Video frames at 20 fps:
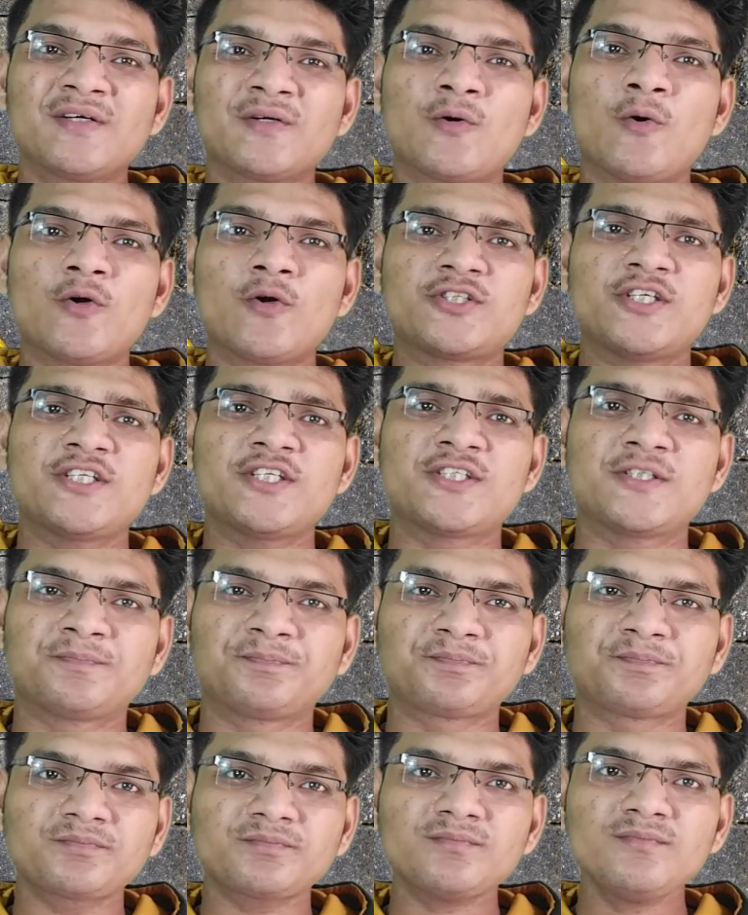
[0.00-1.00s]

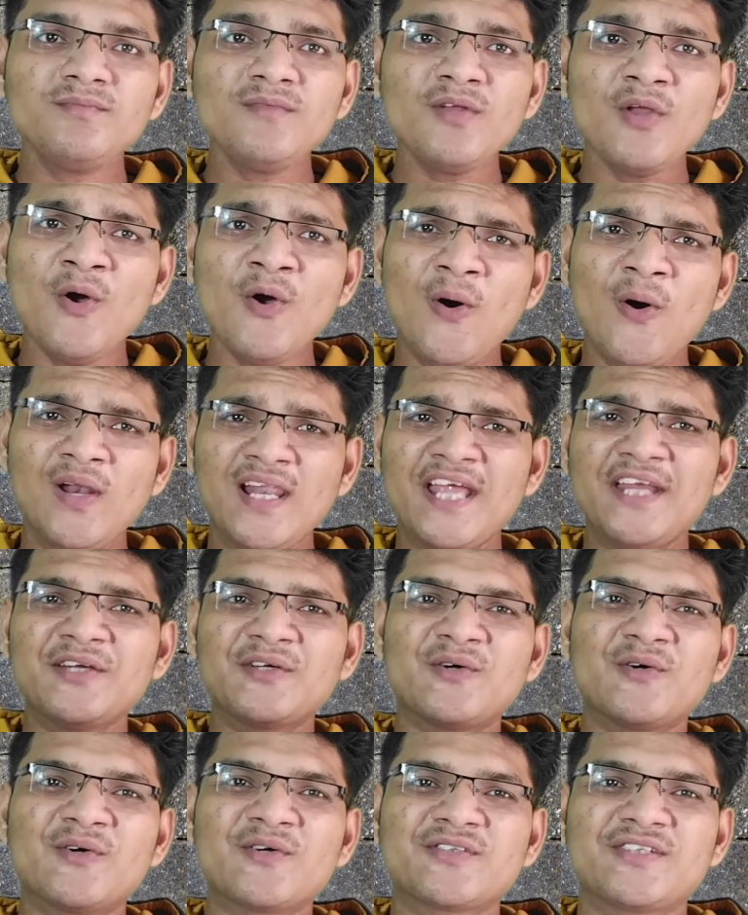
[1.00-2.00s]
courses,
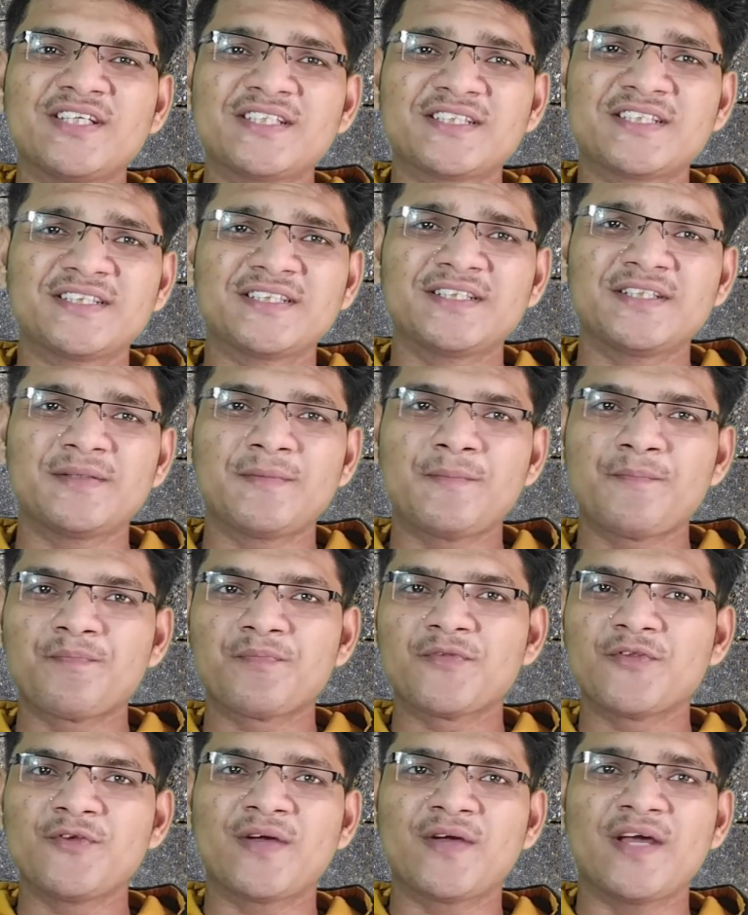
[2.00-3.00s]
online courses
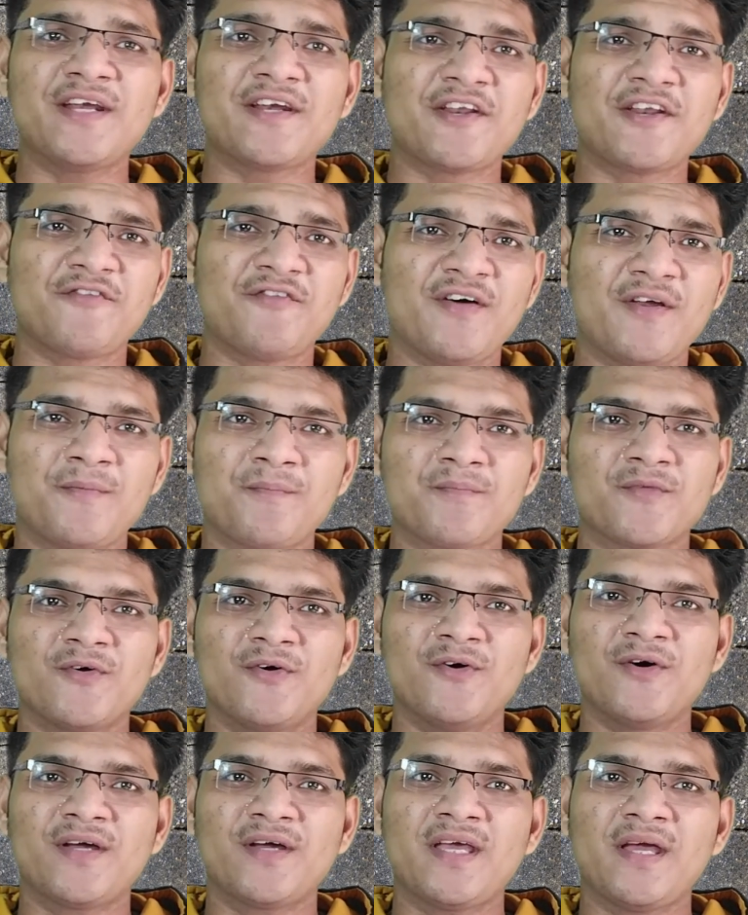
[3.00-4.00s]
you can refer,
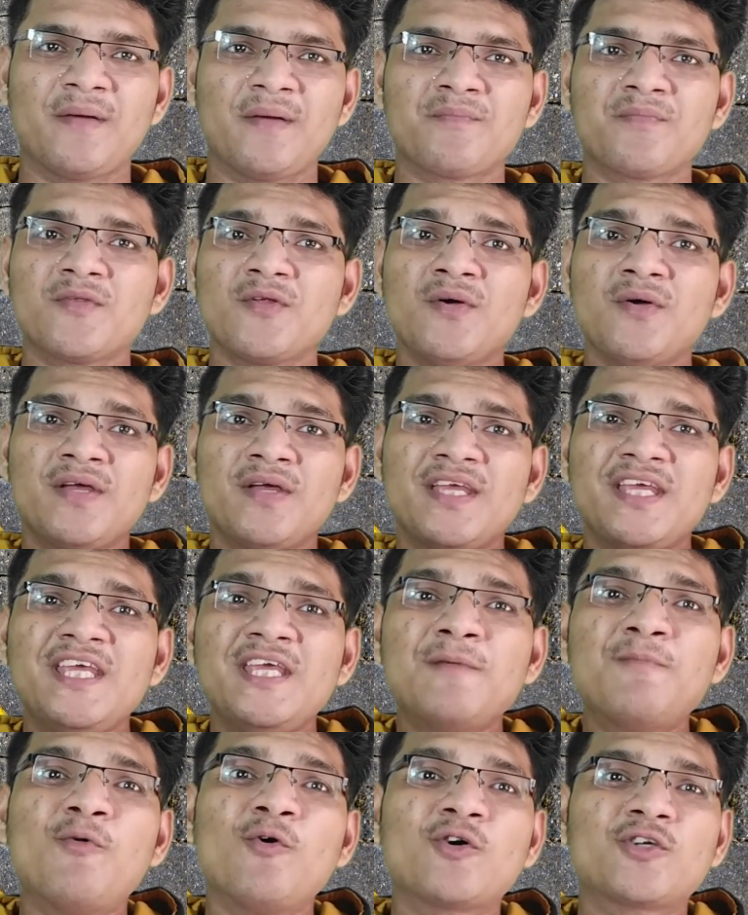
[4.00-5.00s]
okay,
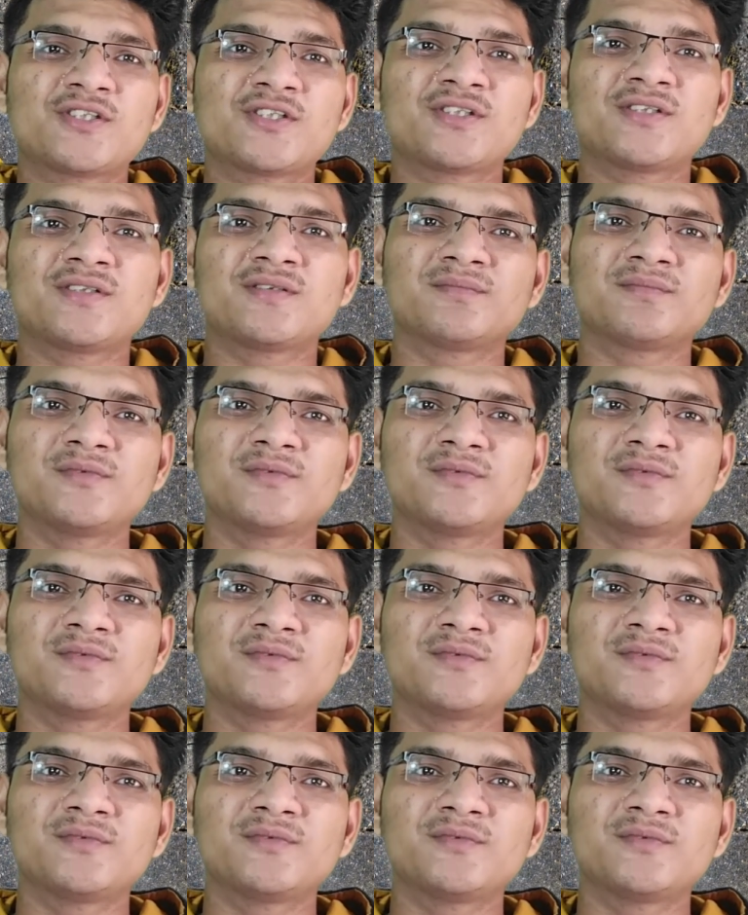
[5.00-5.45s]
ebooks